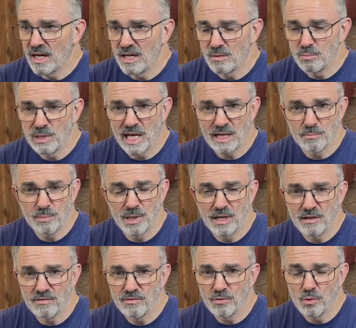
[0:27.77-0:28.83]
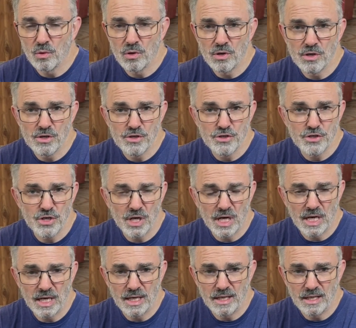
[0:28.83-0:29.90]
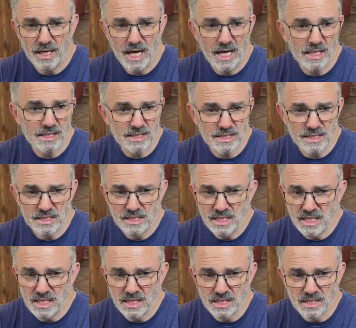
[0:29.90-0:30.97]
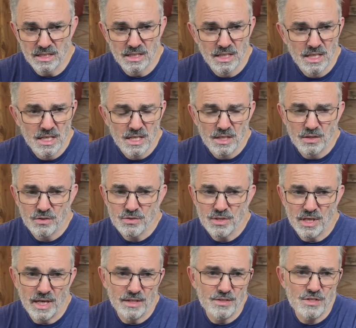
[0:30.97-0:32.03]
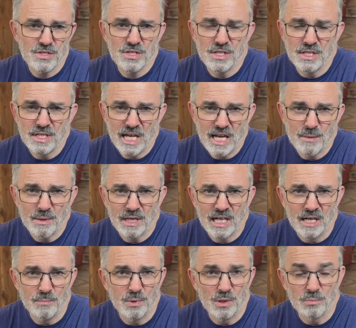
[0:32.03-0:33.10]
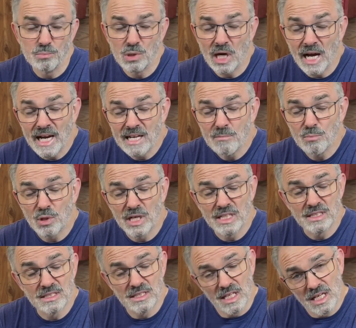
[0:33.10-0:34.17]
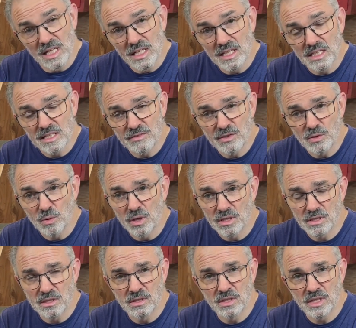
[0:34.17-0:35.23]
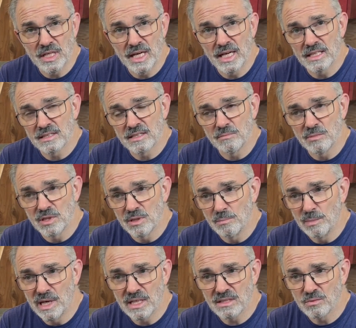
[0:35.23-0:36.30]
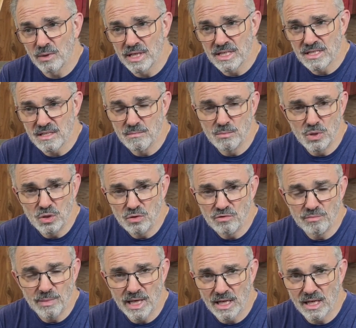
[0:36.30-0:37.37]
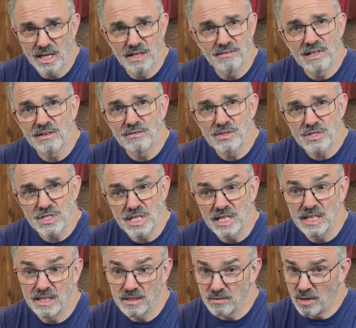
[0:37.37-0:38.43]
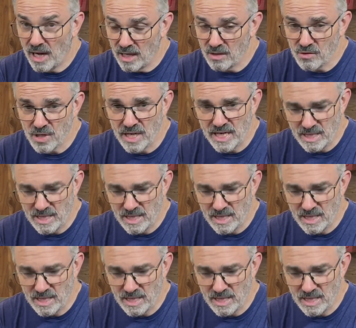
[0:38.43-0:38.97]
Black Bear Forge, Alex Steele, those are just to name a couple. Brian Brazil, if you want to look at some of the best ways to move metal I've ever seen and try to